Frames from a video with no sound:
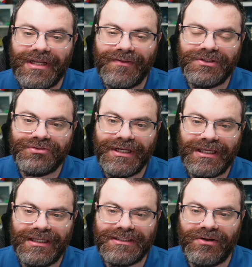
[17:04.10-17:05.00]
Now, the trick
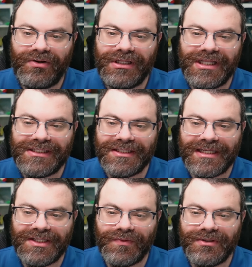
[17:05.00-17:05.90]
is it only lets us
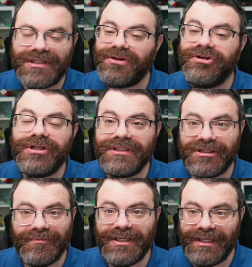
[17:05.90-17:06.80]
guess words that could
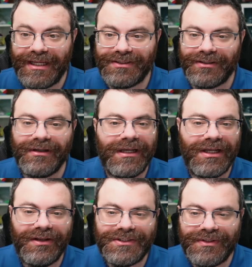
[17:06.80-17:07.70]
still be the answer.
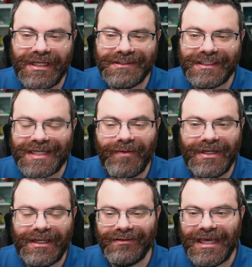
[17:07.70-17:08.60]
So it tells us how
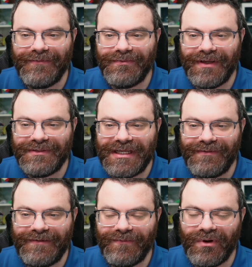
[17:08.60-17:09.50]
many are left. We have
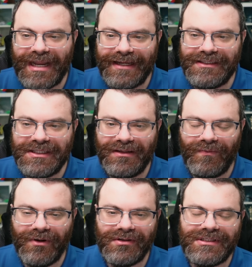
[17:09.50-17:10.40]
74, 19
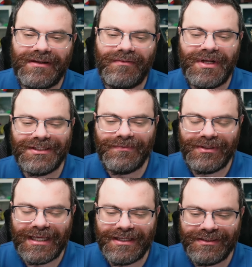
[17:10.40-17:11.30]
words that are possible
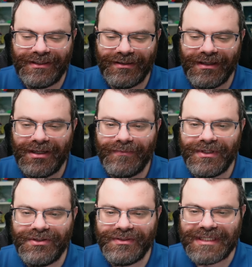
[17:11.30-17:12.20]
to guess here. I'm
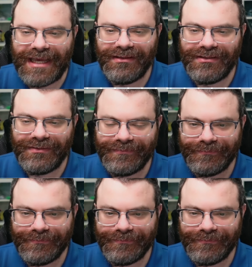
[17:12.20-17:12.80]
going to do xylyl.